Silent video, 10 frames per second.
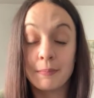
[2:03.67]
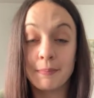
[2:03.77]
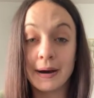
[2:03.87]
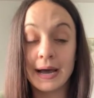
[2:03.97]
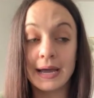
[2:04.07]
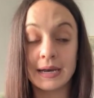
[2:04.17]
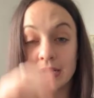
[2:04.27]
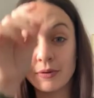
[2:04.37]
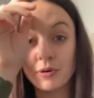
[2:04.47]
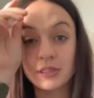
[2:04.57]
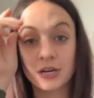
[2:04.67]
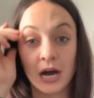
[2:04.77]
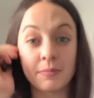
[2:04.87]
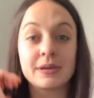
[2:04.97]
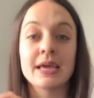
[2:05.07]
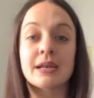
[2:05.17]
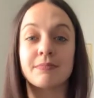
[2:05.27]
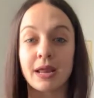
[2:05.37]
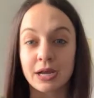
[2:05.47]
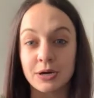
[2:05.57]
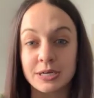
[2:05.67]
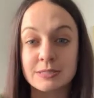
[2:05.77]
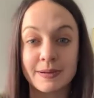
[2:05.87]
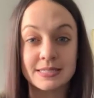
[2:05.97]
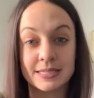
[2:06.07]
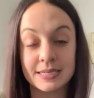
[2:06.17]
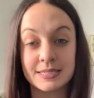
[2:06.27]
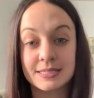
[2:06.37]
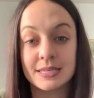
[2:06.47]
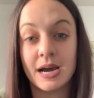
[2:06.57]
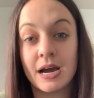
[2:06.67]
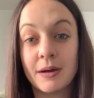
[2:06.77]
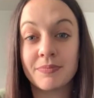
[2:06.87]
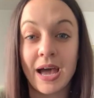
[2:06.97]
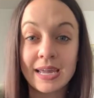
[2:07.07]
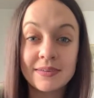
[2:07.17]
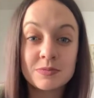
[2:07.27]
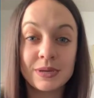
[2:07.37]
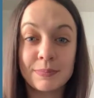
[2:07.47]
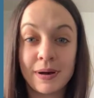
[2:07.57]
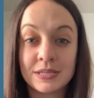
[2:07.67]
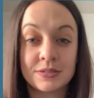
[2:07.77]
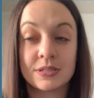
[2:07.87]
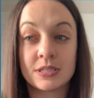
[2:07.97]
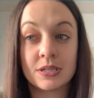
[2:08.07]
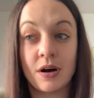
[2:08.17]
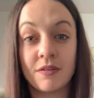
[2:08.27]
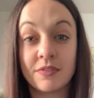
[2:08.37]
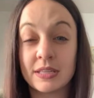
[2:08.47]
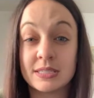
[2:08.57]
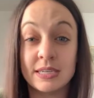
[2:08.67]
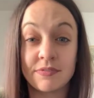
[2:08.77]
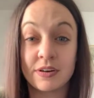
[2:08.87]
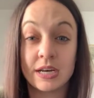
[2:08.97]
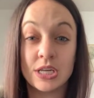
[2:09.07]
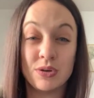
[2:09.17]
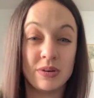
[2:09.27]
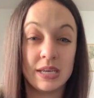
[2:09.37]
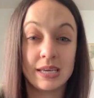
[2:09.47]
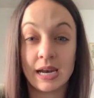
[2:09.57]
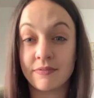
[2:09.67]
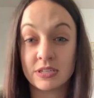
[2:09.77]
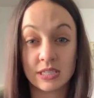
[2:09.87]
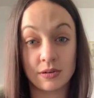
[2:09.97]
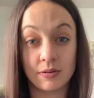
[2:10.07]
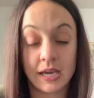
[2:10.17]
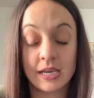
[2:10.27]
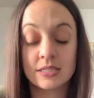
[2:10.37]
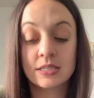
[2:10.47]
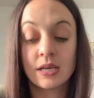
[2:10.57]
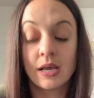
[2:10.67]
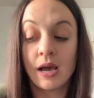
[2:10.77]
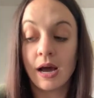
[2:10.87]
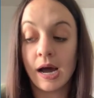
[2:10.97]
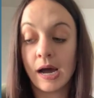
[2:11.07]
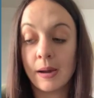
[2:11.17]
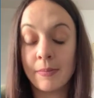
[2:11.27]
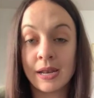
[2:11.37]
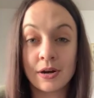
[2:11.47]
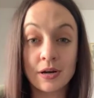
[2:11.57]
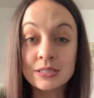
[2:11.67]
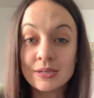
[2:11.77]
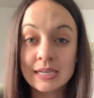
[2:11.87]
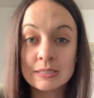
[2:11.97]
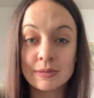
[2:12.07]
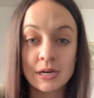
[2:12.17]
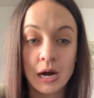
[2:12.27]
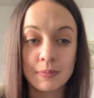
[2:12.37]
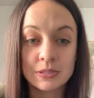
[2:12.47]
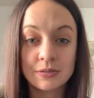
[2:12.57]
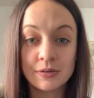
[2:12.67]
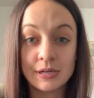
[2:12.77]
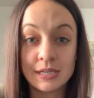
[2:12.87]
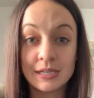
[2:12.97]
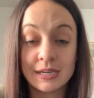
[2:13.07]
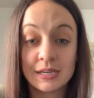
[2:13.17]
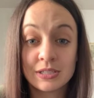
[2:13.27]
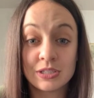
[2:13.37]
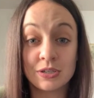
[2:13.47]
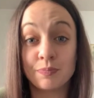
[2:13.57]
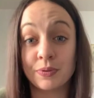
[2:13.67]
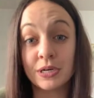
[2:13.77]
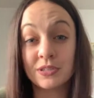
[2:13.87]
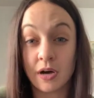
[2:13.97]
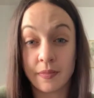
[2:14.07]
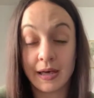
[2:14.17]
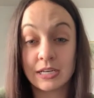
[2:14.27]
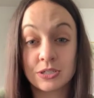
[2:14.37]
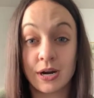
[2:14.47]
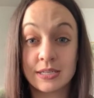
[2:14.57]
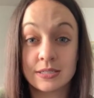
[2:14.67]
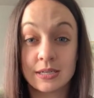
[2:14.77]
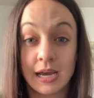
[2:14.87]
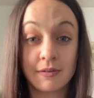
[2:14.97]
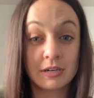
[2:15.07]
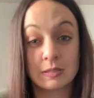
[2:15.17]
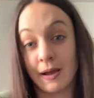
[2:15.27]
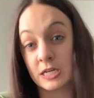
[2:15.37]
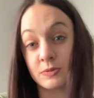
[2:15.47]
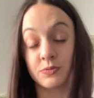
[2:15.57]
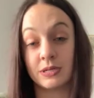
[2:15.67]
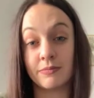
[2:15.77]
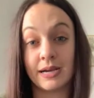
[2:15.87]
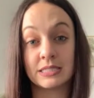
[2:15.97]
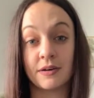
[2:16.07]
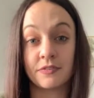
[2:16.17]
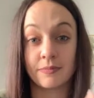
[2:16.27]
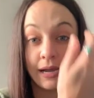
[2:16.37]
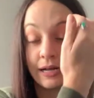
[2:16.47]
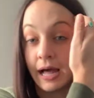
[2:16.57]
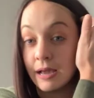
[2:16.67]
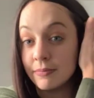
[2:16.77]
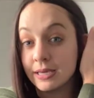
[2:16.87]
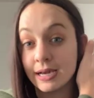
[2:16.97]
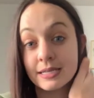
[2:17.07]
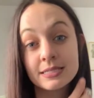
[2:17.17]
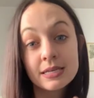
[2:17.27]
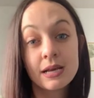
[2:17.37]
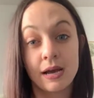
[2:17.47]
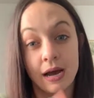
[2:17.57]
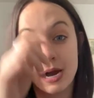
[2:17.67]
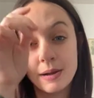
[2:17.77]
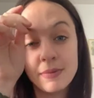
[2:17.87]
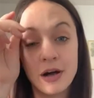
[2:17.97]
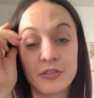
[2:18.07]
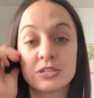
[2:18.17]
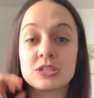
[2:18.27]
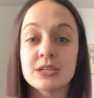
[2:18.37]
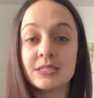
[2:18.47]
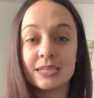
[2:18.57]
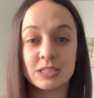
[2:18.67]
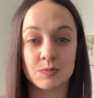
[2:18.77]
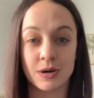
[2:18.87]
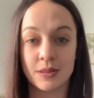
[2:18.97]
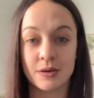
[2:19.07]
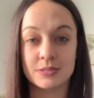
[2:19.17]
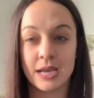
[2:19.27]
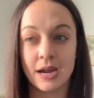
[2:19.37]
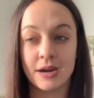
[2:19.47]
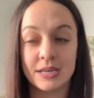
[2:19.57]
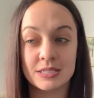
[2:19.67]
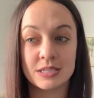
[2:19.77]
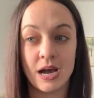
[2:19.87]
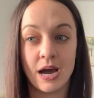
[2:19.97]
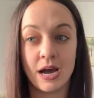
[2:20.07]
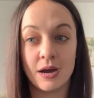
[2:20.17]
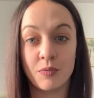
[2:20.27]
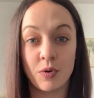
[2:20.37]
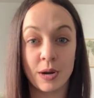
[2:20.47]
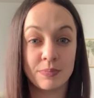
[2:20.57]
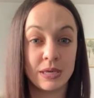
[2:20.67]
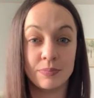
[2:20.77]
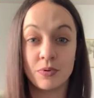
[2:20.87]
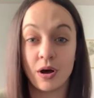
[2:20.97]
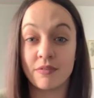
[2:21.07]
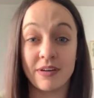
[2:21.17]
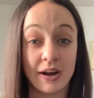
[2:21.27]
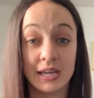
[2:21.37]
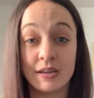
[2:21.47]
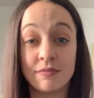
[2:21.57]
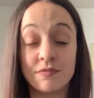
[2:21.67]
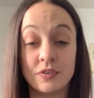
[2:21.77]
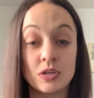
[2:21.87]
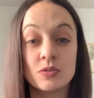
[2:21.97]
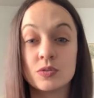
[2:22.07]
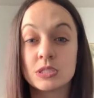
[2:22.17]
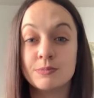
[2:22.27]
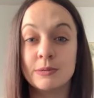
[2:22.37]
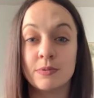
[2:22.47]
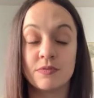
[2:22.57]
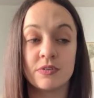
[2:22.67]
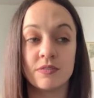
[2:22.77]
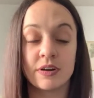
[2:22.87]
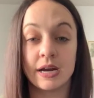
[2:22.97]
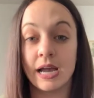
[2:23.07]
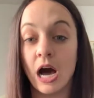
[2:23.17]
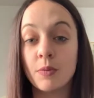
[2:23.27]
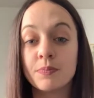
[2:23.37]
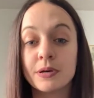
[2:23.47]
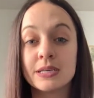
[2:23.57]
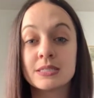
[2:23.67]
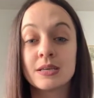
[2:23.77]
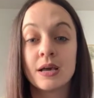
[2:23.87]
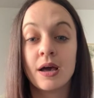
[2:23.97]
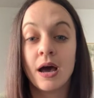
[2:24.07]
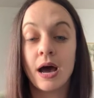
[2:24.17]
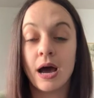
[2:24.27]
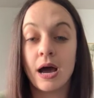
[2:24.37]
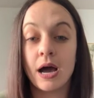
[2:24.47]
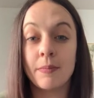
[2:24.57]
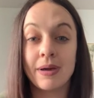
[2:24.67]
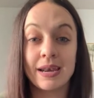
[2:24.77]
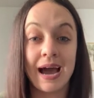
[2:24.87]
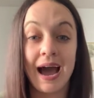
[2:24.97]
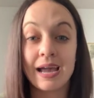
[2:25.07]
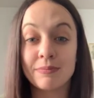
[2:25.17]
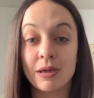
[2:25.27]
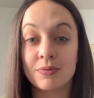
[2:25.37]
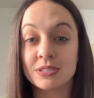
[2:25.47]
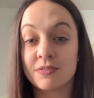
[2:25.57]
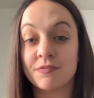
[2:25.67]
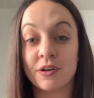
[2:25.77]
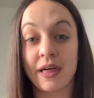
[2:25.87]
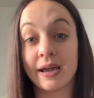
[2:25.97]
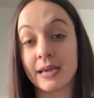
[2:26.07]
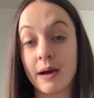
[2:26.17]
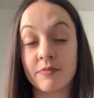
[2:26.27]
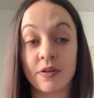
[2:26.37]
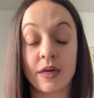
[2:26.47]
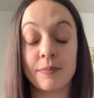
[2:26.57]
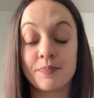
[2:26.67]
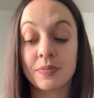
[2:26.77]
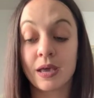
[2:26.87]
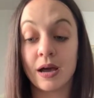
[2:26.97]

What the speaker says: But with the complicated medical expenses, that gives me a puzzle to solve that's different and unique in every single case. And it also gives me an opportunity to build on that trust and respect between myself and my client, because health insurance is one of those areas where people are very confused, people feel very helpless, and I'm able to fill that gap for them.